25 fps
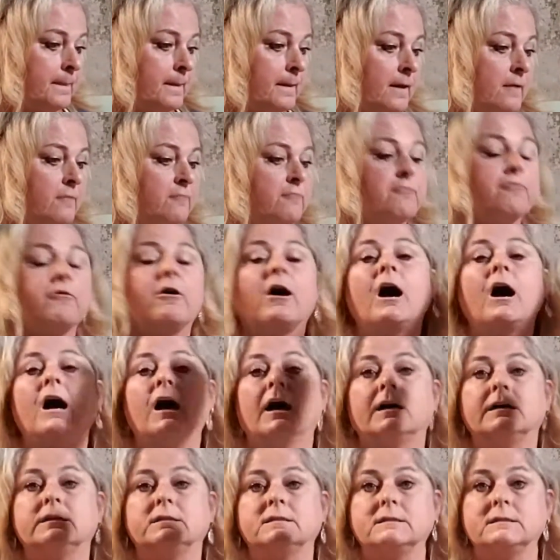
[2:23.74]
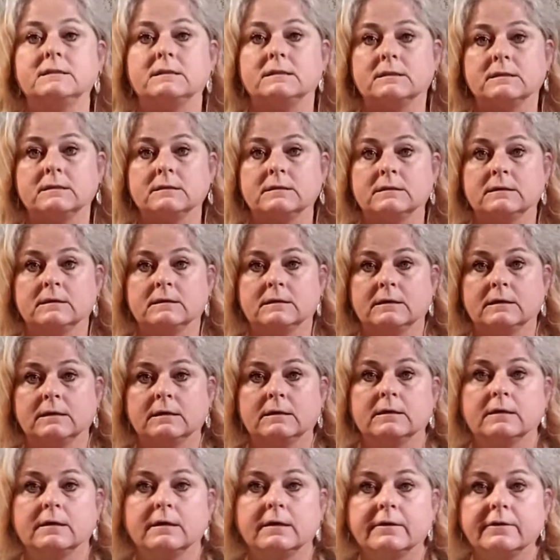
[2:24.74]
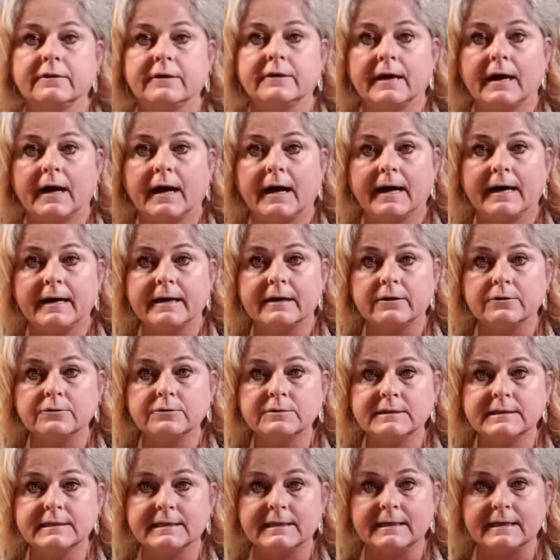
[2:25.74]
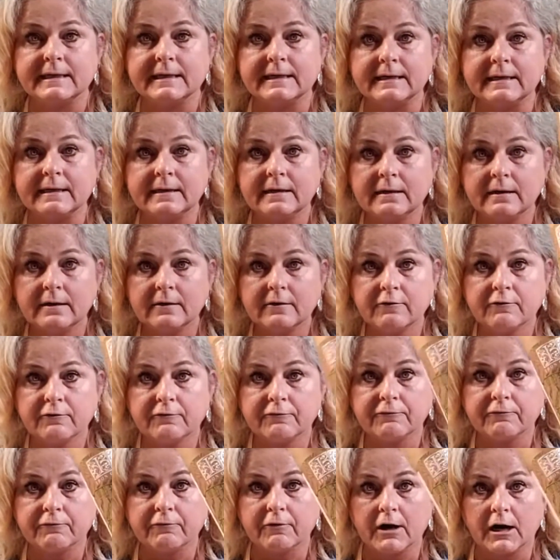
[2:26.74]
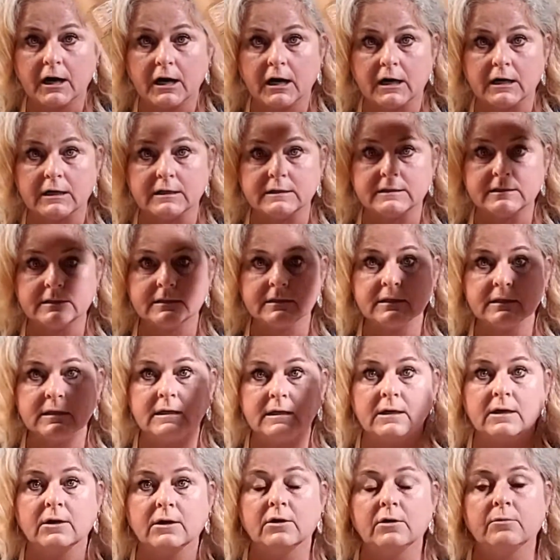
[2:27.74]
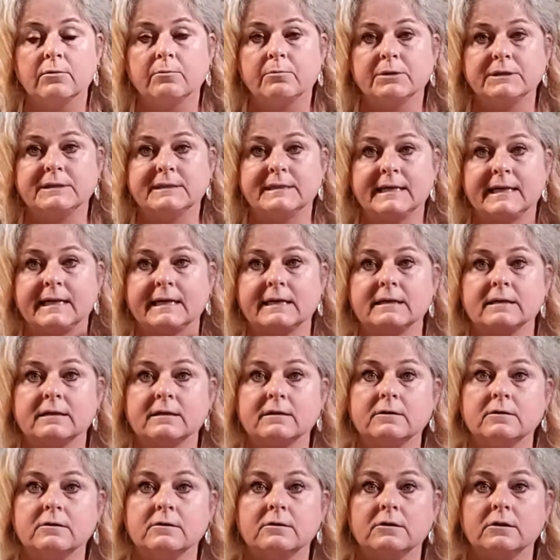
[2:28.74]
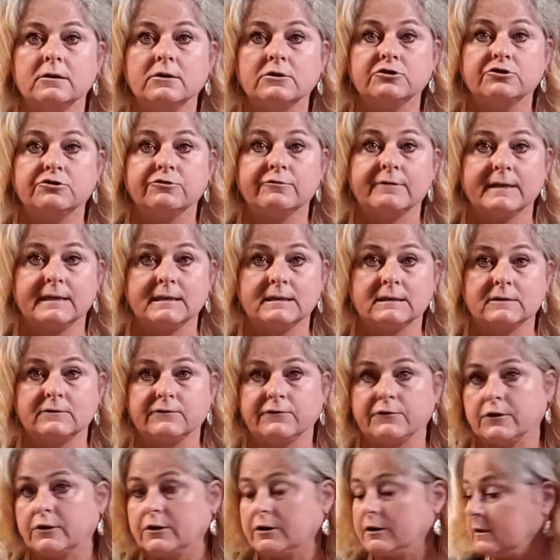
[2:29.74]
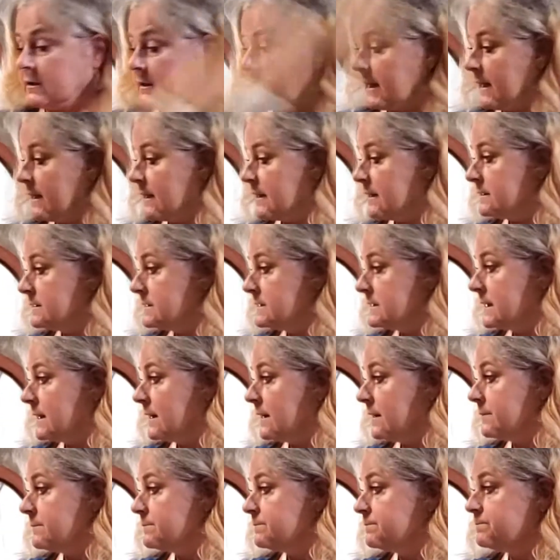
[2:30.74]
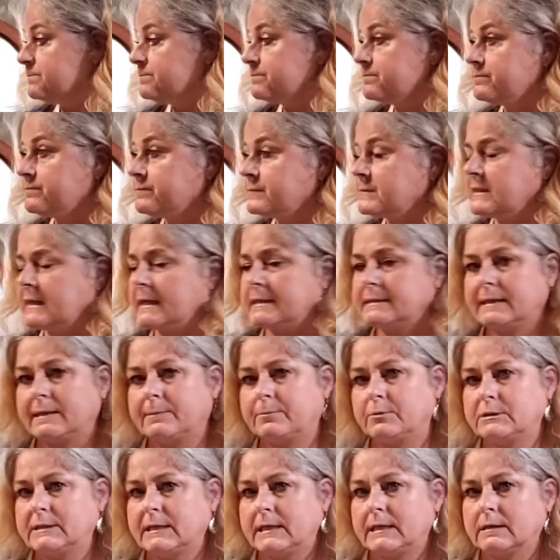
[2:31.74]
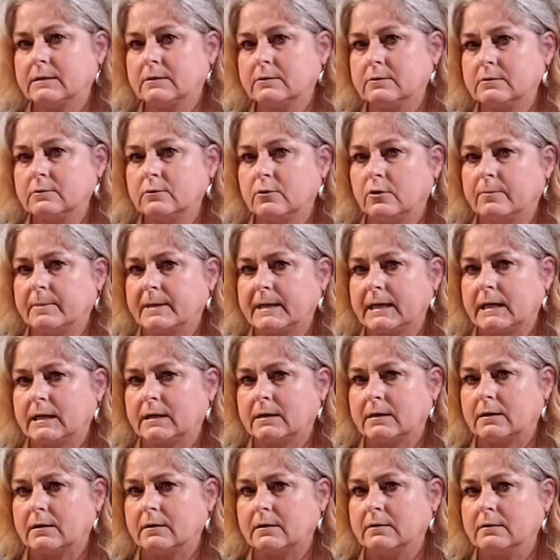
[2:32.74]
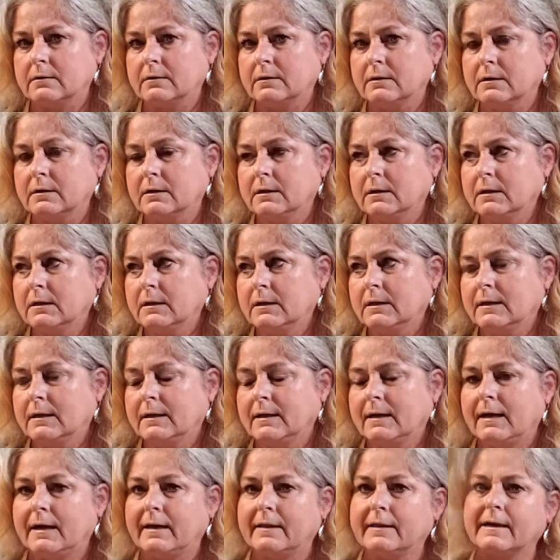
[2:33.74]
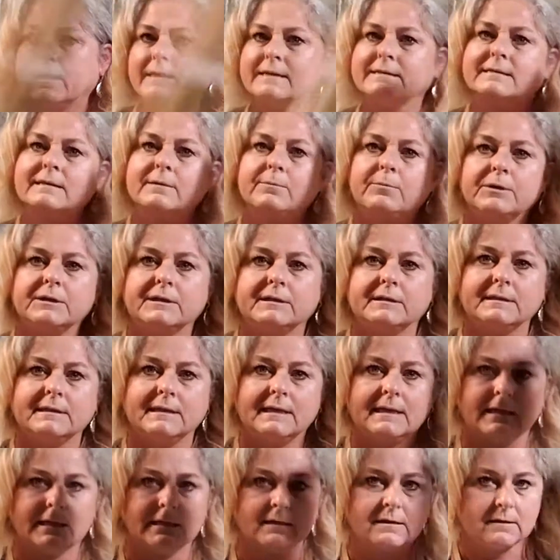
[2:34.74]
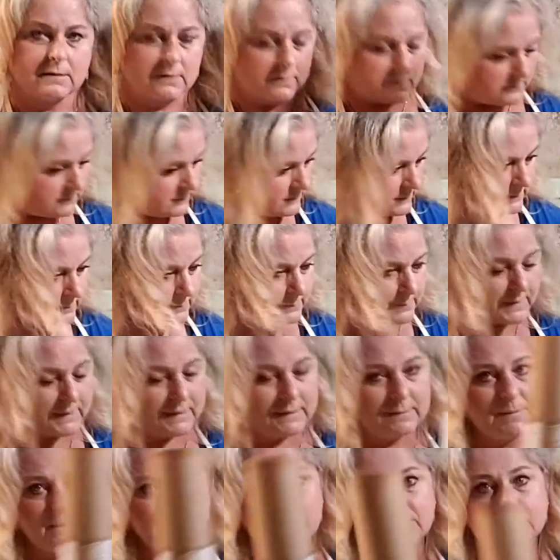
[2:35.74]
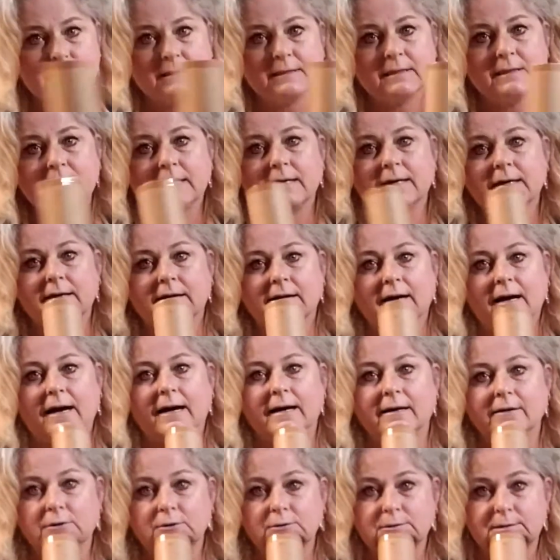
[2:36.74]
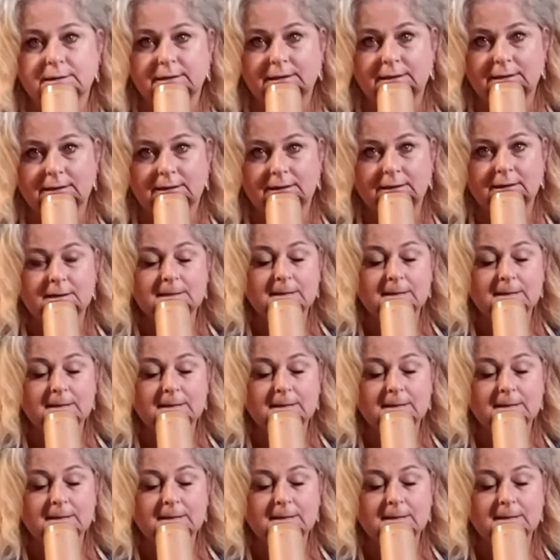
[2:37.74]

Frond, the IOD Frond botanical transfer. And did I say botanical or mechanical? I think I said botanical. So we're going to be using the IOD